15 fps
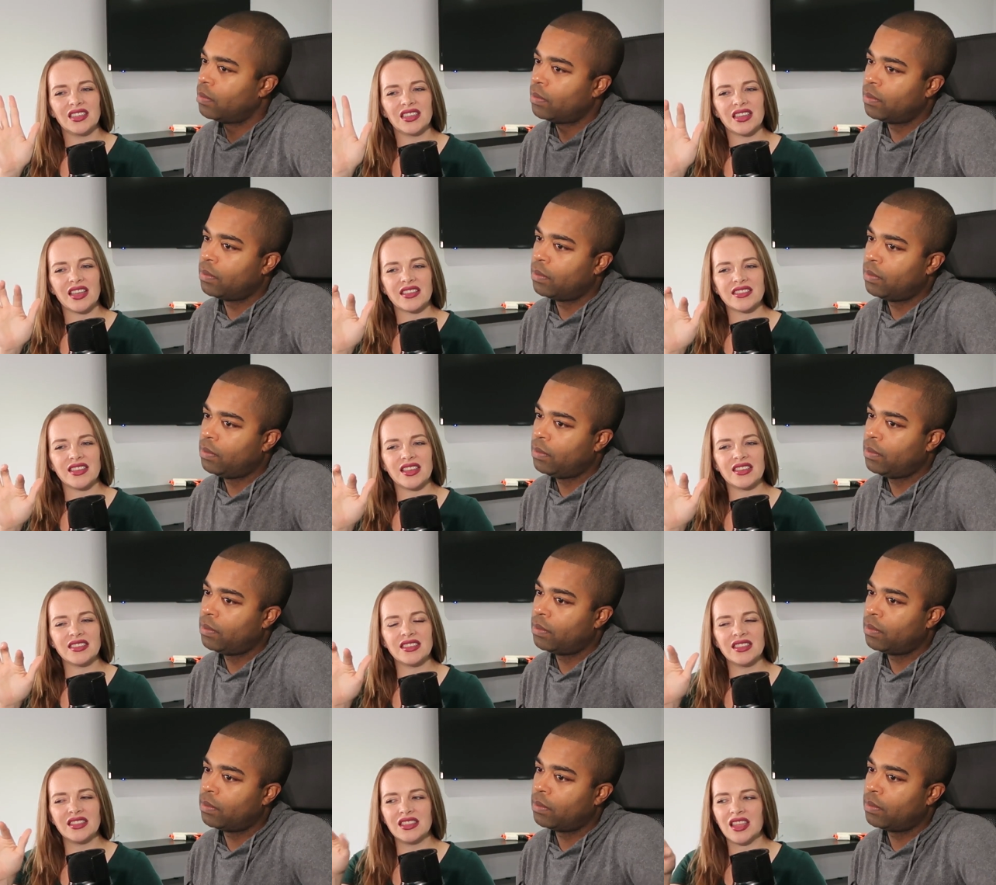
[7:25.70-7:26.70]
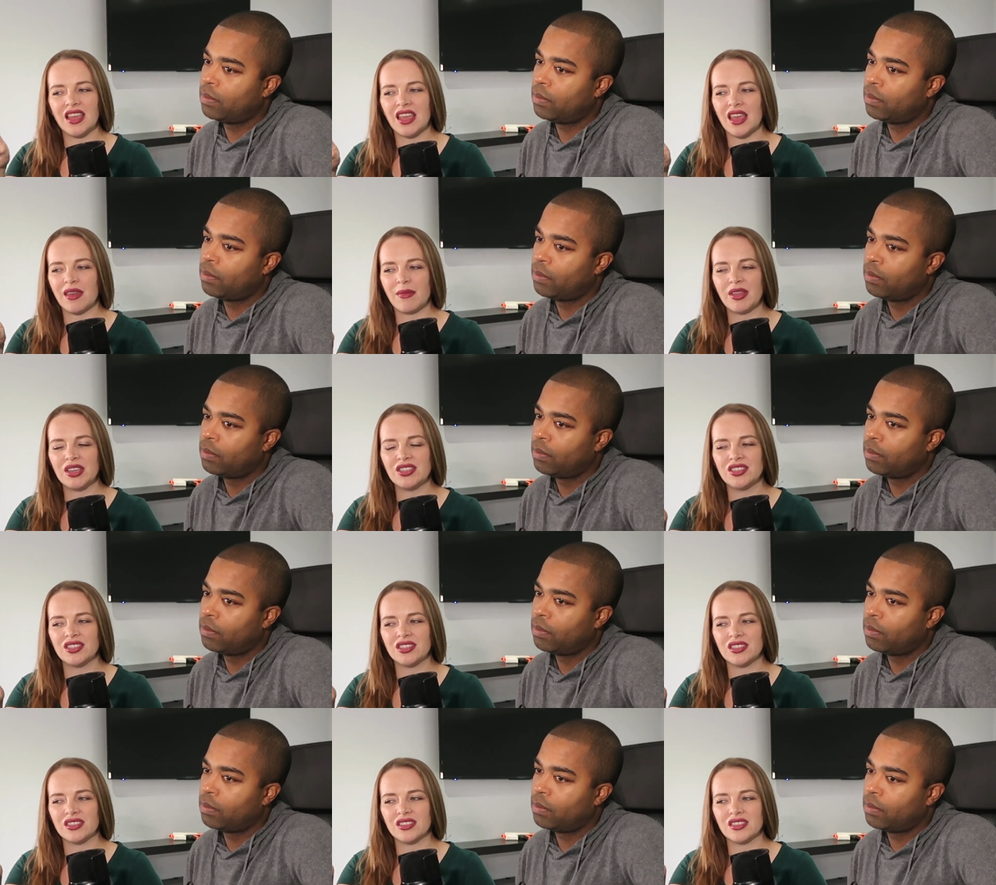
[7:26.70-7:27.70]
Speaker 1: Because mm-hmm. isn't the image
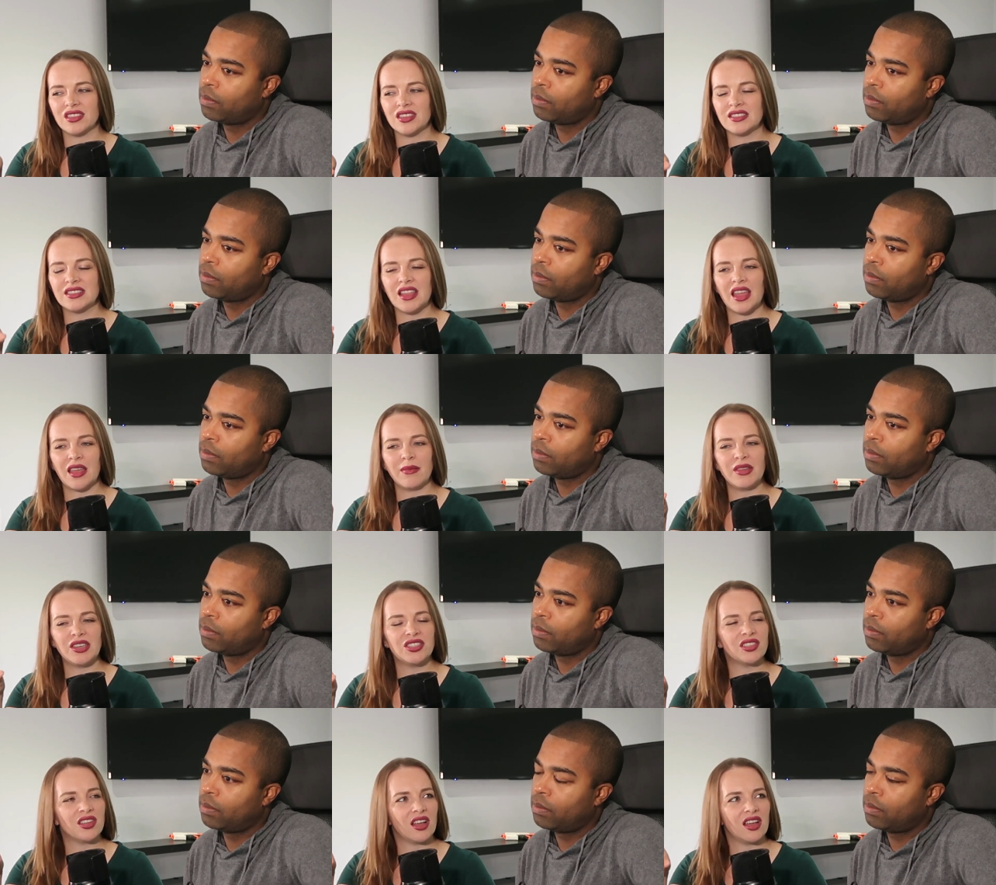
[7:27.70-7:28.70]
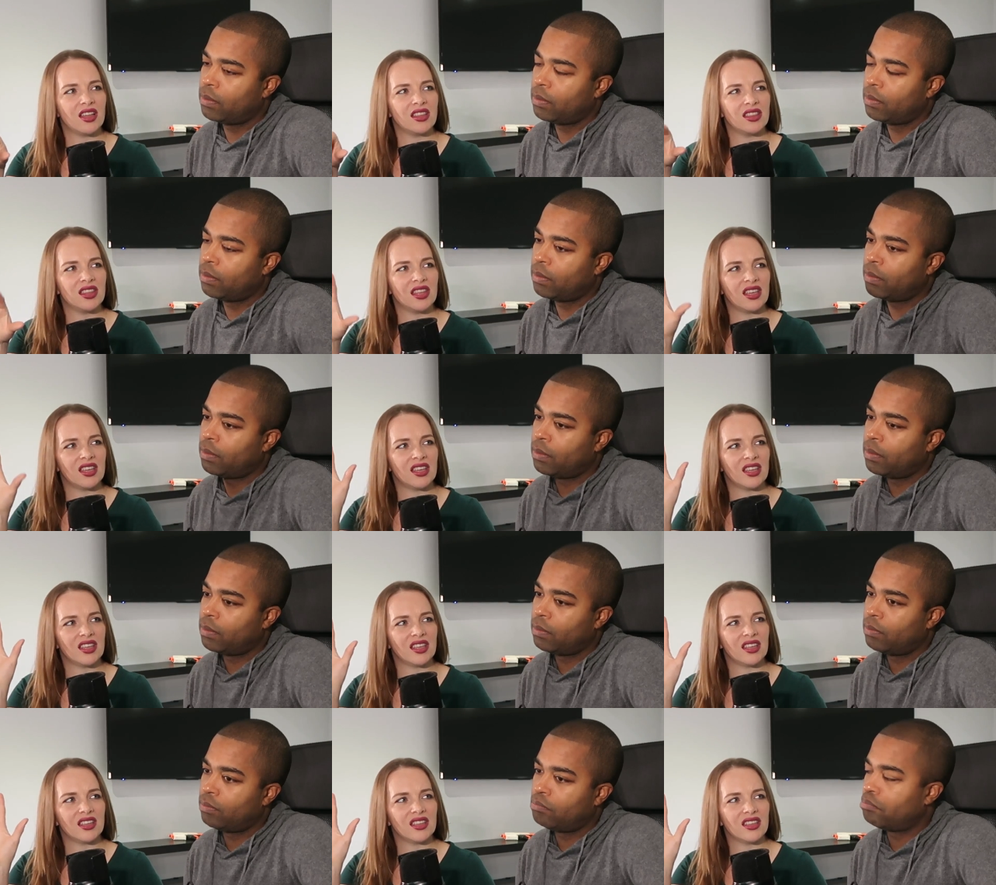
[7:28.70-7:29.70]
is the image on
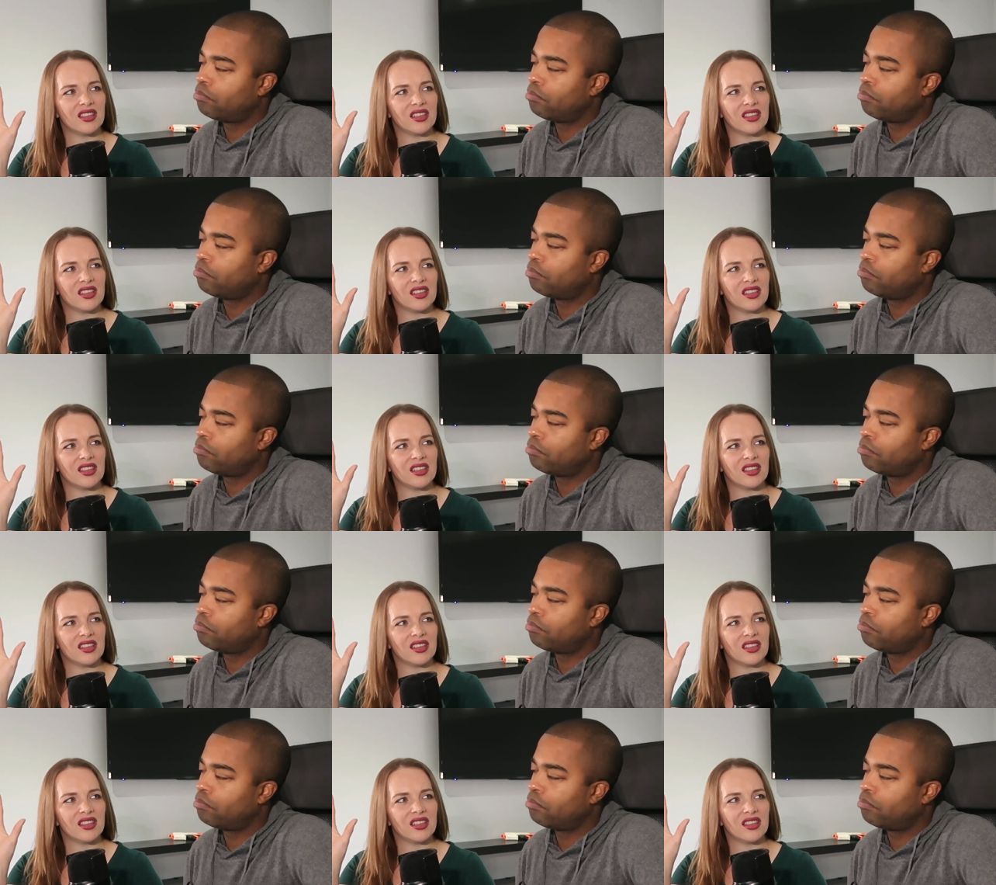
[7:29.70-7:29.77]
the